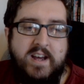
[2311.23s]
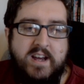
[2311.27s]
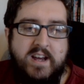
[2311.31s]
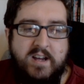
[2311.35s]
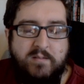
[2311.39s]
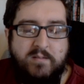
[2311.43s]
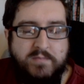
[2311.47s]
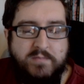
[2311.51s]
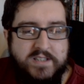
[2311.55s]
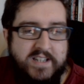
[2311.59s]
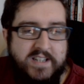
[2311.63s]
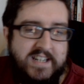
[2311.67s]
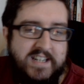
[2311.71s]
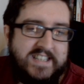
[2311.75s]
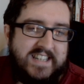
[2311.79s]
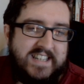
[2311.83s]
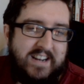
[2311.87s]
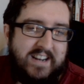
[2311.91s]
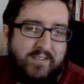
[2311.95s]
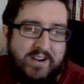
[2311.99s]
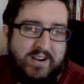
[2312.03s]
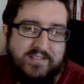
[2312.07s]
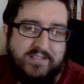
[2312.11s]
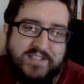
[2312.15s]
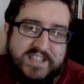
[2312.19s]
So they sit
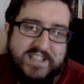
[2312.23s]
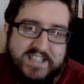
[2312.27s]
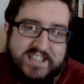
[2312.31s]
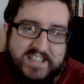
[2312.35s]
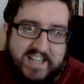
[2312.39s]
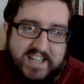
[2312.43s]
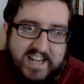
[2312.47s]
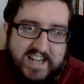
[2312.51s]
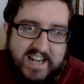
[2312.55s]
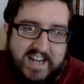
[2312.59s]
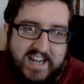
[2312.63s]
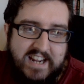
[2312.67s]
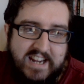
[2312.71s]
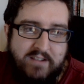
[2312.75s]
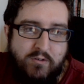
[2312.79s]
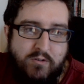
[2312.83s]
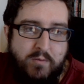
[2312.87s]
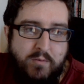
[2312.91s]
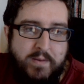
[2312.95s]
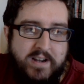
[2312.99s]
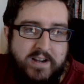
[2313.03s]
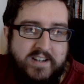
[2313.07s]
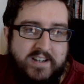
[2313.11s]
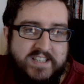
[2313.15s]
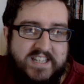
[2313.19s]
around C. It would be
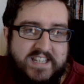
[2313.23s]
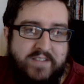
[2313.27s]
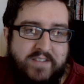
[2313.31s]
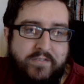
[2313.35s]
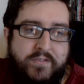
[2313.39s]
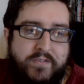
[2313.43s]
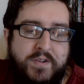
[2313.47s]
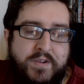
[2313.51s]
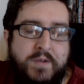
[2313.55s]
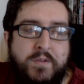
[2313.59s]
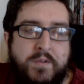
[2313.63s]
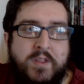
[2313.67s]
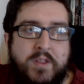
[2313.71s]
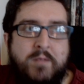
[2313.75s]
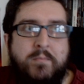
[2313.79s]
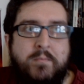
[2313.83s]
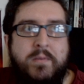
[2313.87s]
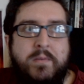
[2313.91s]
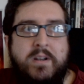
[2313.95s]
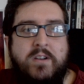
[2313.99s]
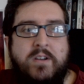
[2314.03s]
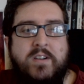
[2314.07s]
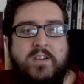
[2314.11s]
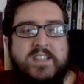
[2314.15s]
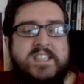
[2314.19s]
nice to have a few of them,
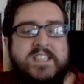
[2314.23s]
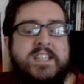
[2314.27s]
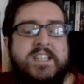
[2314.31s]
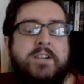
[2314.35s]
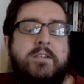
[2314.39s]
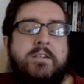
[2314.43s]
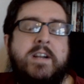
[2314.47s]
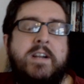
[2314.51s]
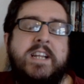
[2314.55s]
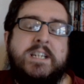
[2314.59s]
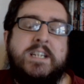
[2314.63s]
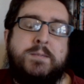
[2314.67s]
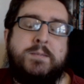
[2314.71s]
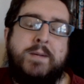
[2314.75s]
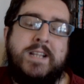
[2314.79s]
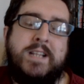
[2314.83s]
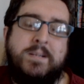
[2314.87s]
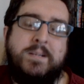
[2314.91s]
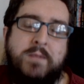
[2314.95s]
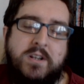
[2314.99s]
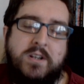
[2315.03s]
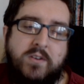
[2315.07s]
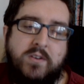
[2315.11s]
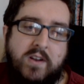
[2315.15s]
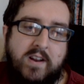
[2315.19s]
but not necessarily expand them
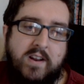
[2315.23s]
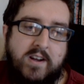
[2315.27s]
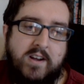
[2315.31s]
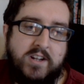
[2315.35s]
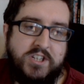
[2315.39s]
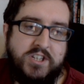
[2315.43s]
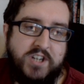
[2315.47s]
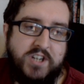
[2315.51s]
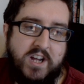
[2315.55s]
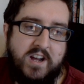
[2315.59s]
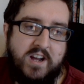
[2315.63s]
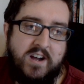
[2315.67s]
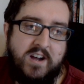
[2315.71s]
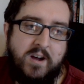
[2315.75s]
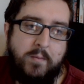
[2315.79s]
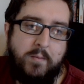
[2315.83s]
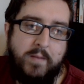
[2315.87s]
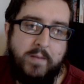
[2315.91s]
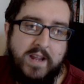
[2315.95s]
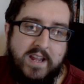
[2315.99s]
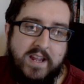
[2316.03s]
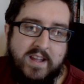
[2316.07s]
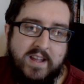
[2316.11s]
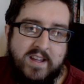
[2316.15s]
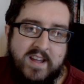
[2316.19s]
into a larger
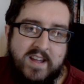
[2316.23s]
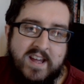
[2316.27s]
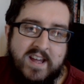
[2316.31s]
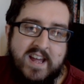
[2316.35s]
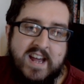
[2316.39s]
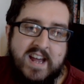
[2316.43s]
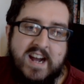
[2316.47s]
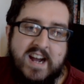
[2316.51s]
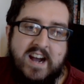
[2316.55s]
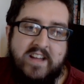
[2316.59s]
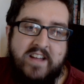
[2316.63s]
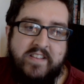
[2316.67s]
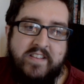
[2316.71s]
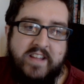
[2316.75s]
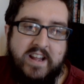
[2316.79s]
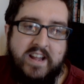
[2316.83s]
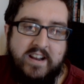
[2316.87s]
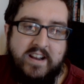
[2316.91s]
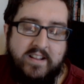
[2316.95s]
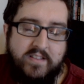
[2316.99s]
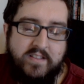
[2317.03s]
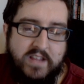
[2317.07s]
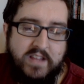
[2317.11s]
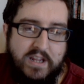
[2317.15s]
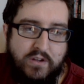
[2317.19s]
army. And then
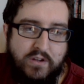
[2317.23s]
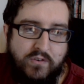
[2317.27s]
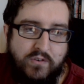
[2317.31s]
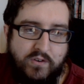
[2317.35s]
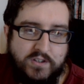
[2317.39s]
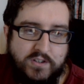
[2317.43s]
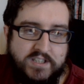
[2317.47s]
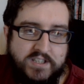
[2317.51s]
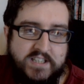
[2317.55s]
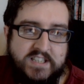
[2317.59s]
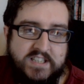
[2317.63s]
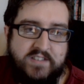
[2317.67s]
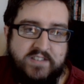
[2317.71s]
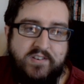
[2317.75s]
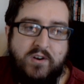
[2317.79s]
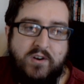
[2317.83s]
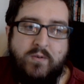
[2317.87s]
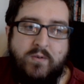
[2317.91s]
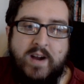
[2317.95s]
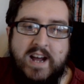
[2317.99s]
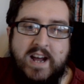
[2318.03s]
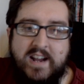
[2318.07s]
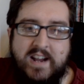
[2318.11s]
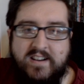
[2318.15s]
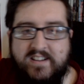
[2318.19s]
the forces of
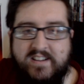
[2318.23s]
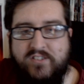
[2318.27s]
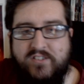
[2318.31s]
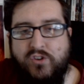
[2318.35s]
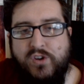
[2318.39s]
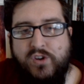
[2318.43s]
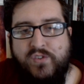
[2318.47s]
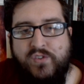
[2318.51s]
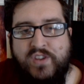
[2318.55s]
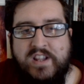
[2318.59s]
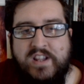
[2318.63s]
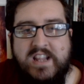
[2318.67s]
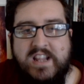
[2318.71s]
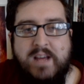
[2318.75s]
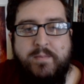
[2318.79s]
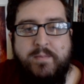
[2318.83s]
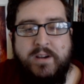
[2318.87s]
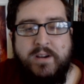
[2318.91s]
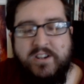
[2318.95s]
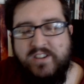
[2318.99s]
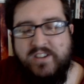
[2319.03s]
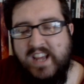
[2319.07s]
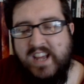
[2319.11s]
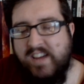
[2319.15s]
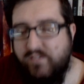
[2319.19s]
Harad sort of sit there
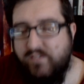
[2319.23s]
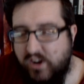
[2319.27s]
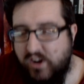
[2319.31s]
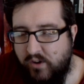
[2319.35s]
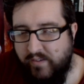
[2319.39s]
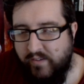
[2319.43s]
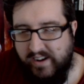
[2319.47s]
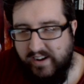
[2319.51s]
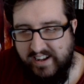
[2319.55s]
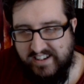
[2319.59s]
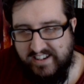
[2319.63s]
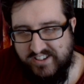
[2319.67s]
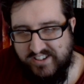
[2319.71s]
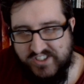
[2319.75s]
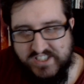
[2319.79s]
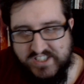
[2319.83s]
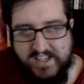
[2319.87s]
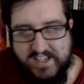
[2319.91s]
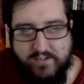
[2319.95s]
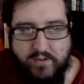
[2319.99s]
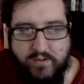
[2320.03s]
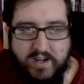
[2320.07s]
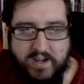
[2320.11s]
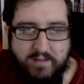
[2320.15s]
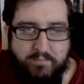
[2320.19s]
because I have no real interest in
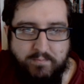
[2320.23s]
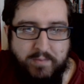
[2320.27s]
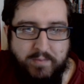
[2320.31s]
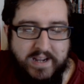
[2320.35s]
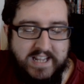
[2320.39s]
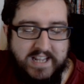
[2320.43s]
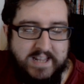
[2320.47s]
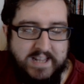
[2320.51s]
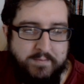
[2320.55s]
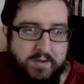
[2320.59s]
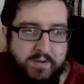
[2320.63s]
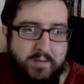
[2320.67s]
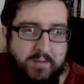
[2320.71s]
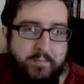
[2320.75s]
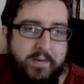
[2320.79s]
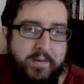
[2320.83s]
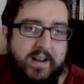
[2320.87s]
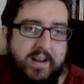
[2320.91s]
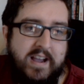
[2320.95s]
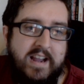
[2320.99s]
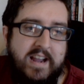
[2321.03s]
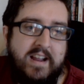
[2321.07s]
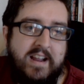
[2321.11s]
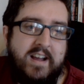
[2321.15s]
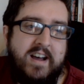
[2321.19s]
really picking them up, but
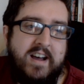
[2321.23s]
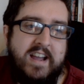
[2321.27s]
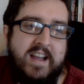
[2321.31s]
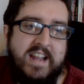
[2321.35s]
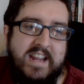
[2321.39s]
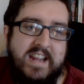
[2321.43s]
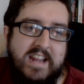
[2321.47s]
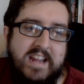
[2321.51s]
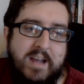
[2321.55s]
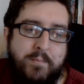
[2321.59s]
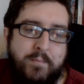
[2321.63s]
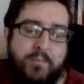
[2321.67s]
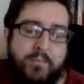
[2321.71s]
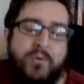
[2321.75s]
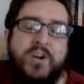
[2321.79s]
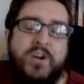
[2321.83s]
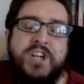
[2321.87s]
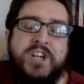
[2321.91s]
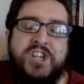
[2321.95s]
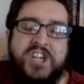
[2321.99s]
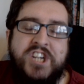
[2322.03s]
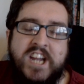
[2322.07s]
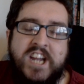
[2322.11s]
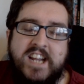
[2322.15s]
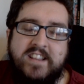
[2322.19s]
I
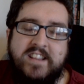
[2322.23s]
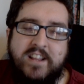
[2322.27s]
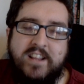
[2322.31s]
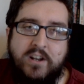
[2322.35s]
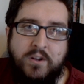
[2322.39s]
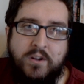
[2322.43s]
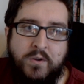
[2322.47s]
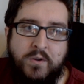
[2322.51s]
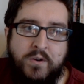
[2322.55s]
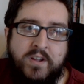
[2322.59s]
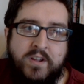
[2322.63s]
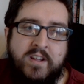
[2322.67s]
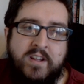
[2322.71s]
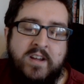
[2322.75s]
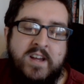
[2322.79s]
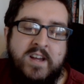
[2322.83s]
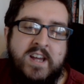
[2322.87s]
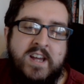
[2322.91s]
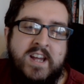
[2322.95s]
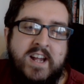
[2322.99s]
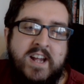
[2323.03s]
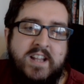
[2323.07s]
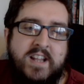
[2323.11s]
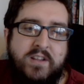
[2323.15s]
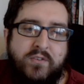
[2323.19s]
appreciate the look
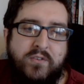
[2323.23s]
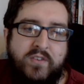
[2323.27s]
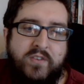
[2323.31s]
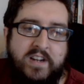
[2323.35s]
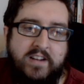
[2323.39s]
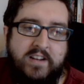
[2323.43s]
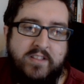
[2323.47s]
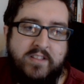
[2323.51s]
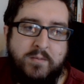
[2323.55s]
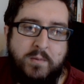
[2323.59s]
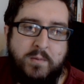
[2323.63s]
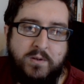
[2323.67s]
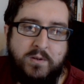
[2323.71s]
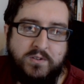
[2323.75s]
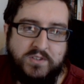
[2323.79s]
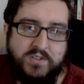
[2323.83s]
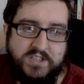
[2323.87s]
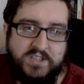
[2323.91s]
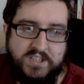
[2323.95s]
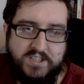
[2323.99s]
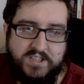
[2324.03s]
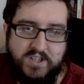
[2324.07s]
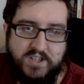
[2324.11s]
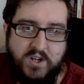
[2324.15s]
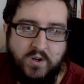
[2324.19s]
and the feel of the models
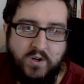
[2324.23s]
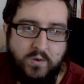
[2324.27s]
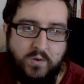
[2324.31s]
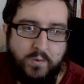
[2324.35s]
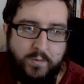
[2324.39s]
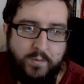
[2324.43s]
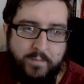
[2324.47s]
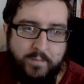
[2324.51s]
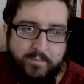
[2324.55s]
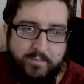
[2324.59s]
as a whole.